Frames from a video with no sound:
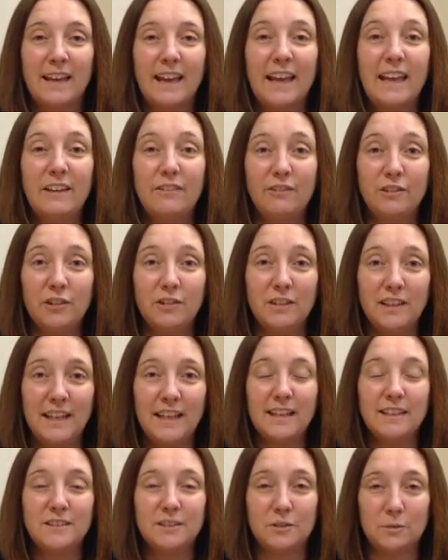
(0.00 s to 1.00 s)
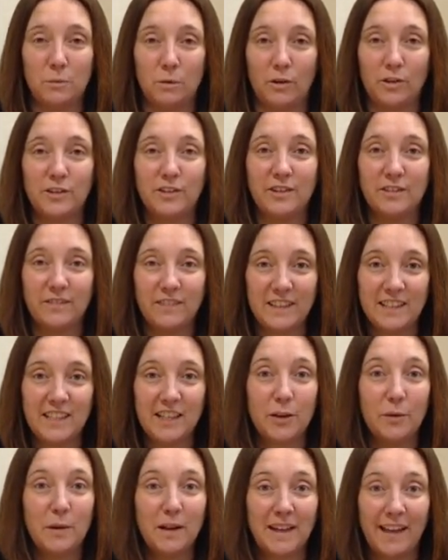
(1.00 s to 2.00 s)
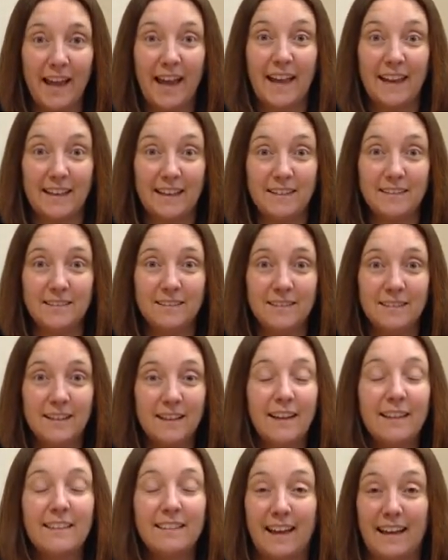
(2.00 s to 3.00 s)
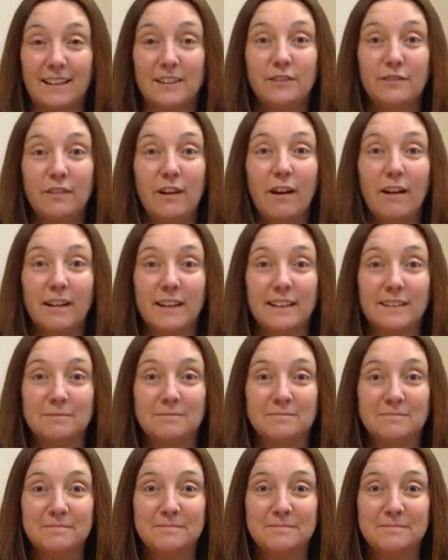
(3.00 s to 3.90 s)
If you need to watch the video again, that's fine.